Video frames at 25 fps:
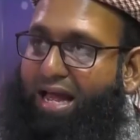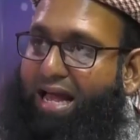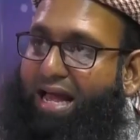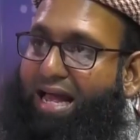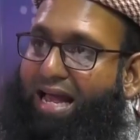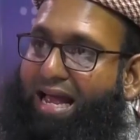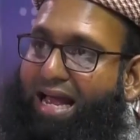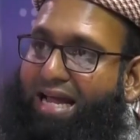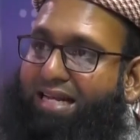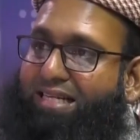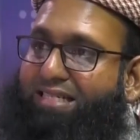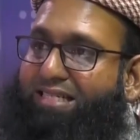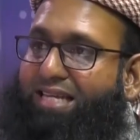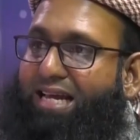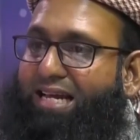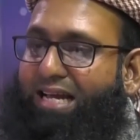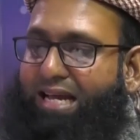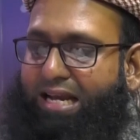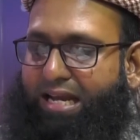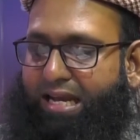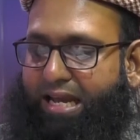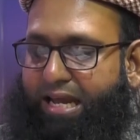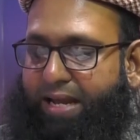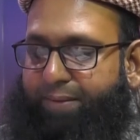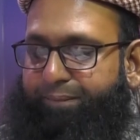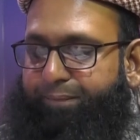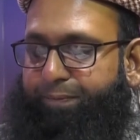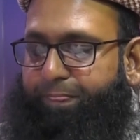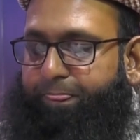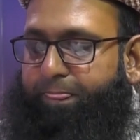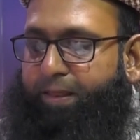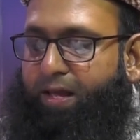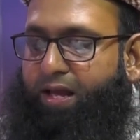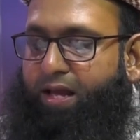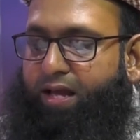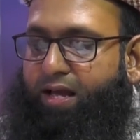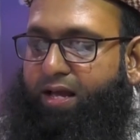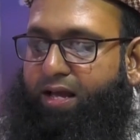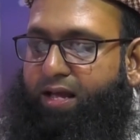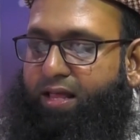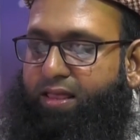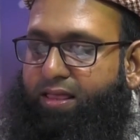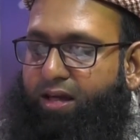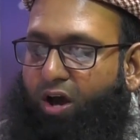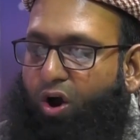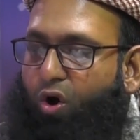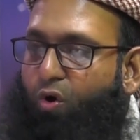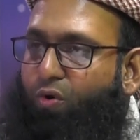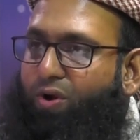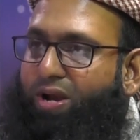And secondly,
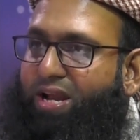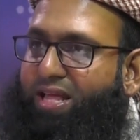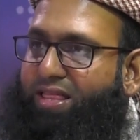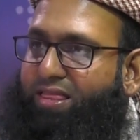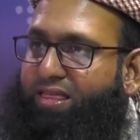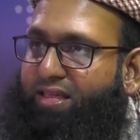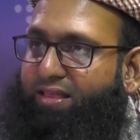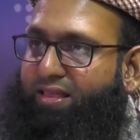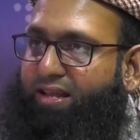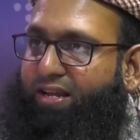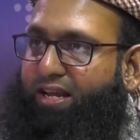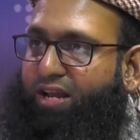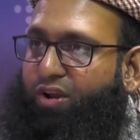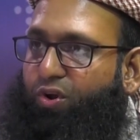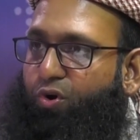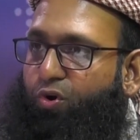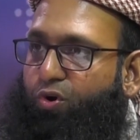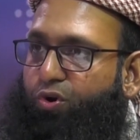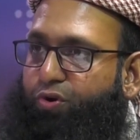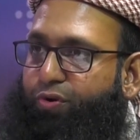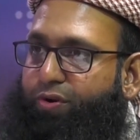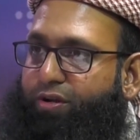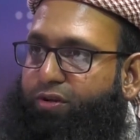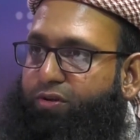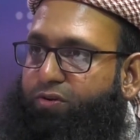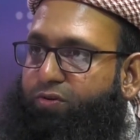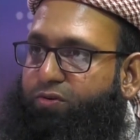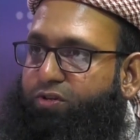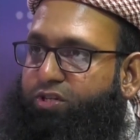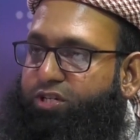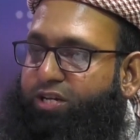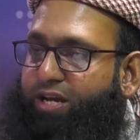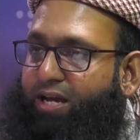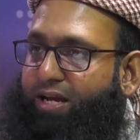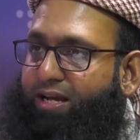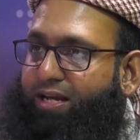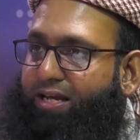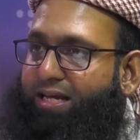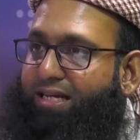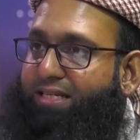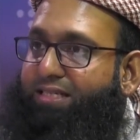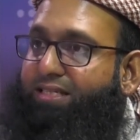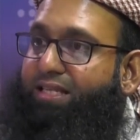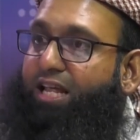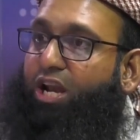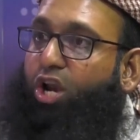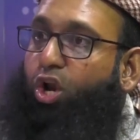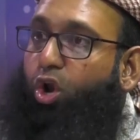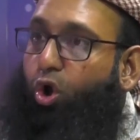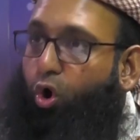the only thing that can hold you into check is
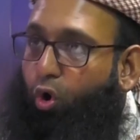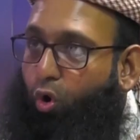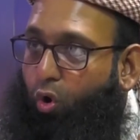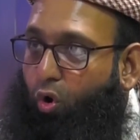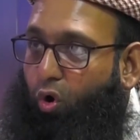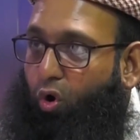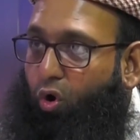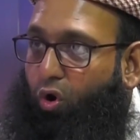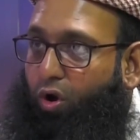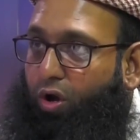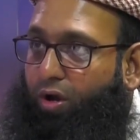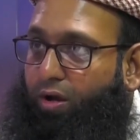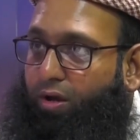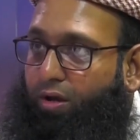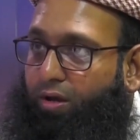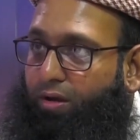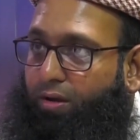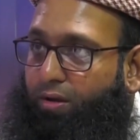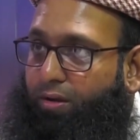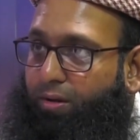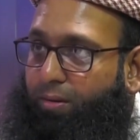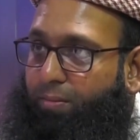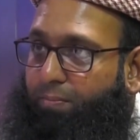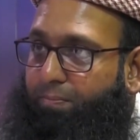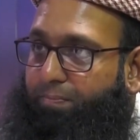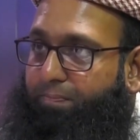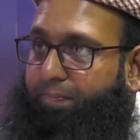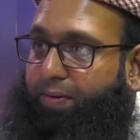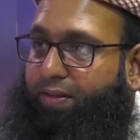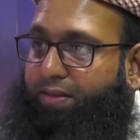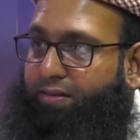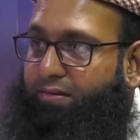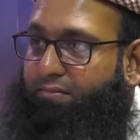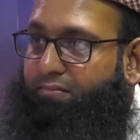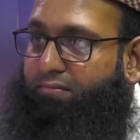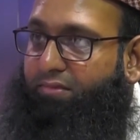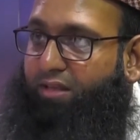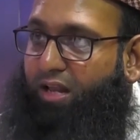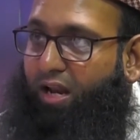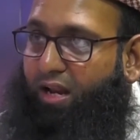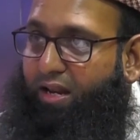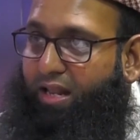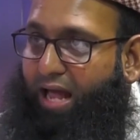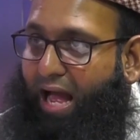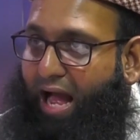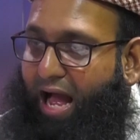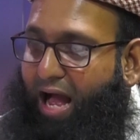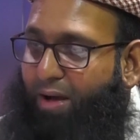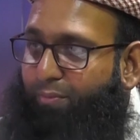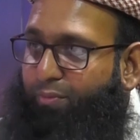the law. But the,
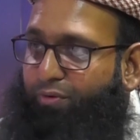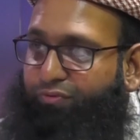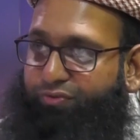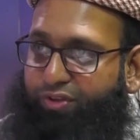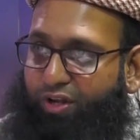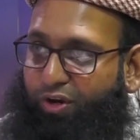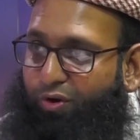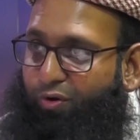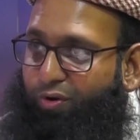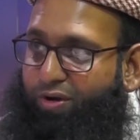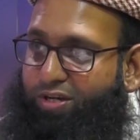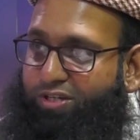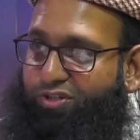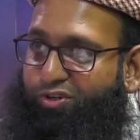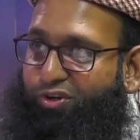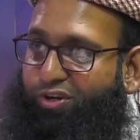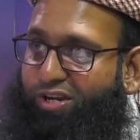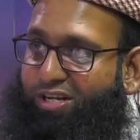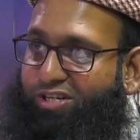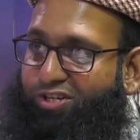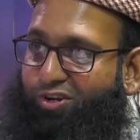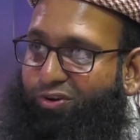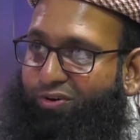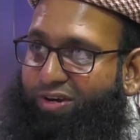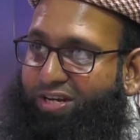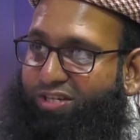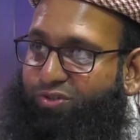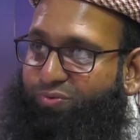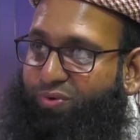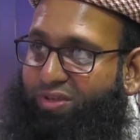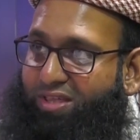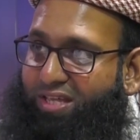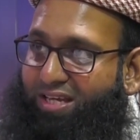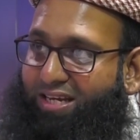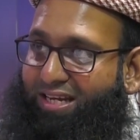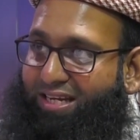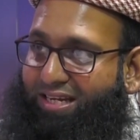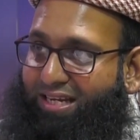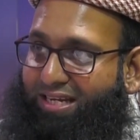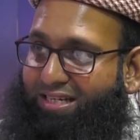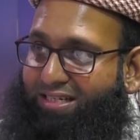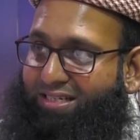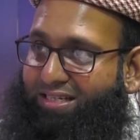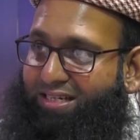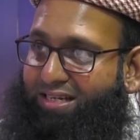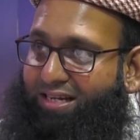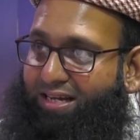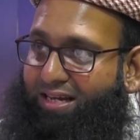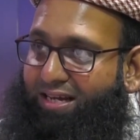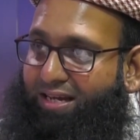the arm of the law is not as long as we think it
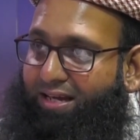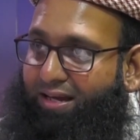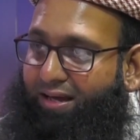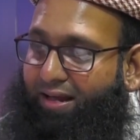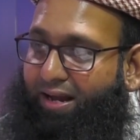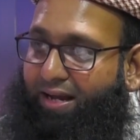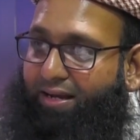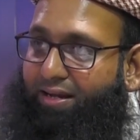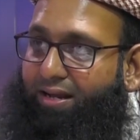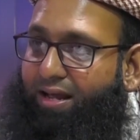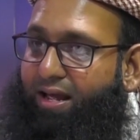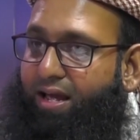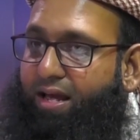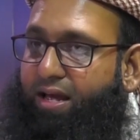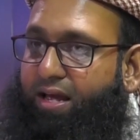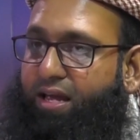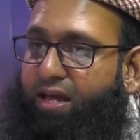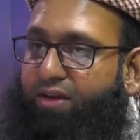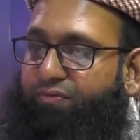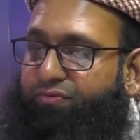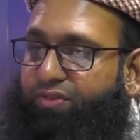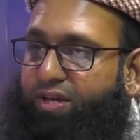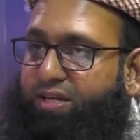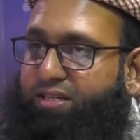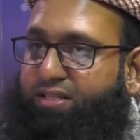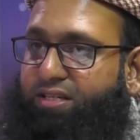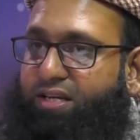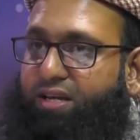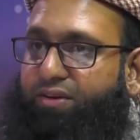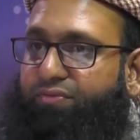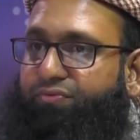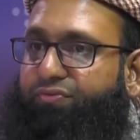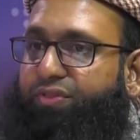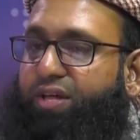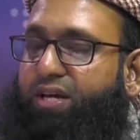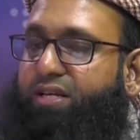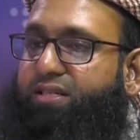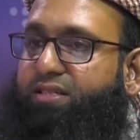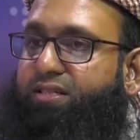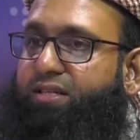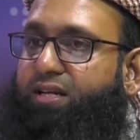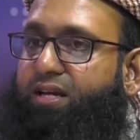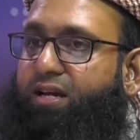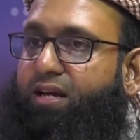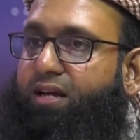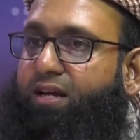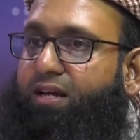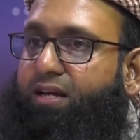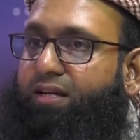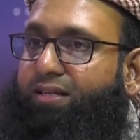is. Right. If there's, if there's
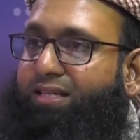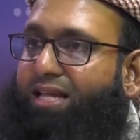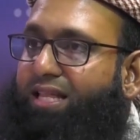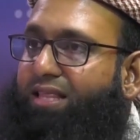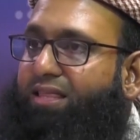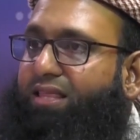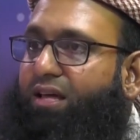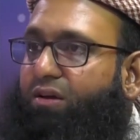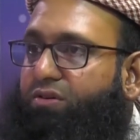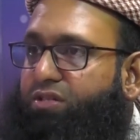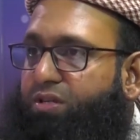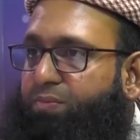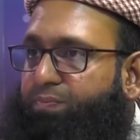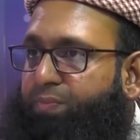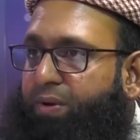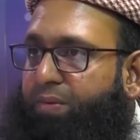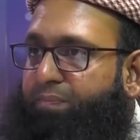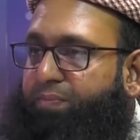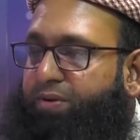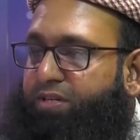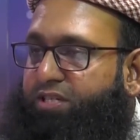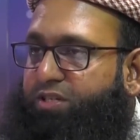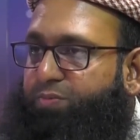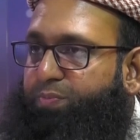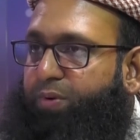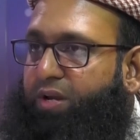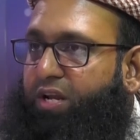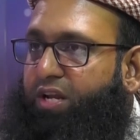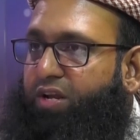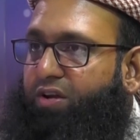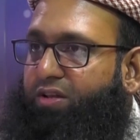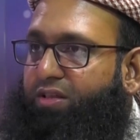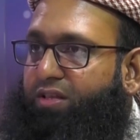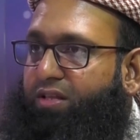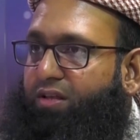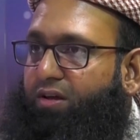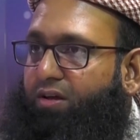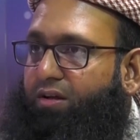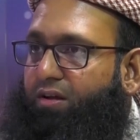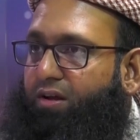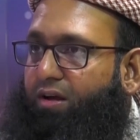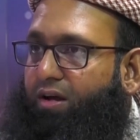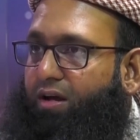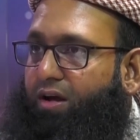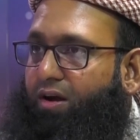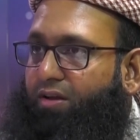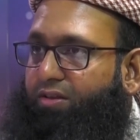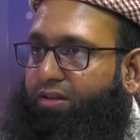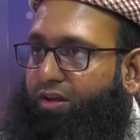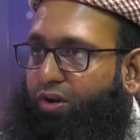10,000 people speeding on, on,
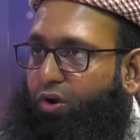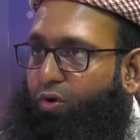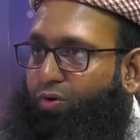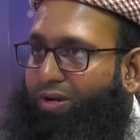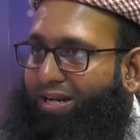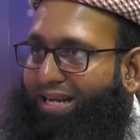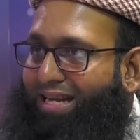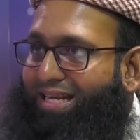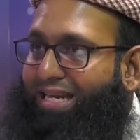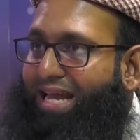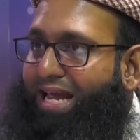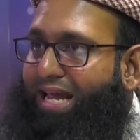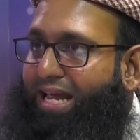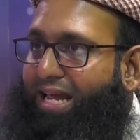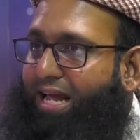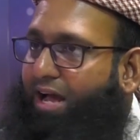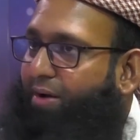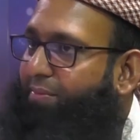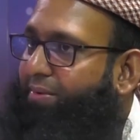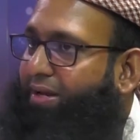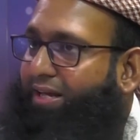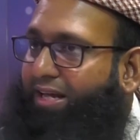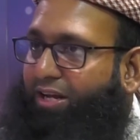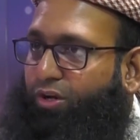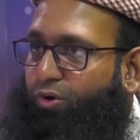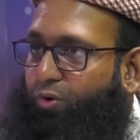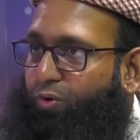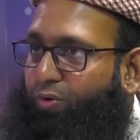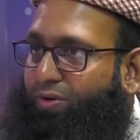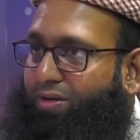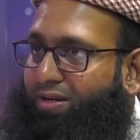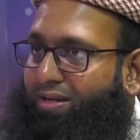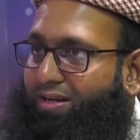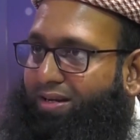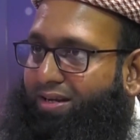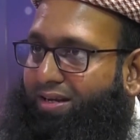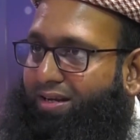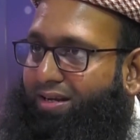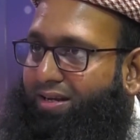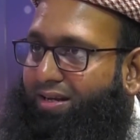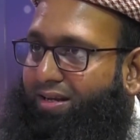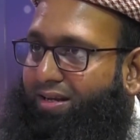on, the road in a day, how many get caught? Mm.